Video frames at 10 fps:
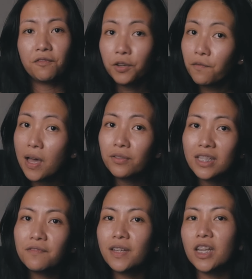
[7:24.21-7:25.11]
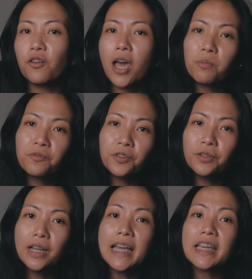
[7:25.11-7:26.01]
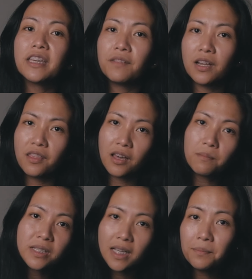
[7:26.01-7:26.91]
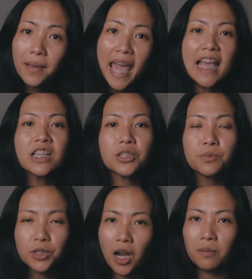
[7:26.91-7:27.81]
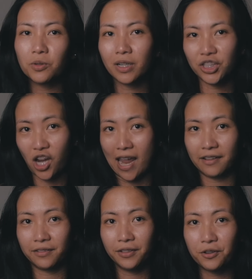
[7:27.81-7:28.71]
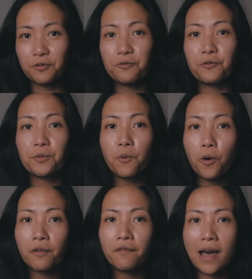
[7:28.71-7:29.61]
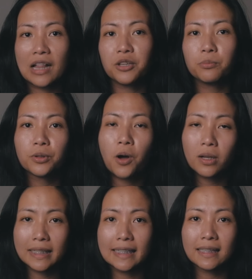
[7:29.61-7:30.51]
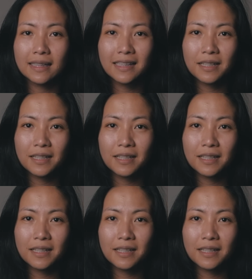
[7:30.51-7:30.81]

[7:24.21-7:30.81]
If you found this video helpful, give it a thumbs up and subscribe to our channel for more valuable content.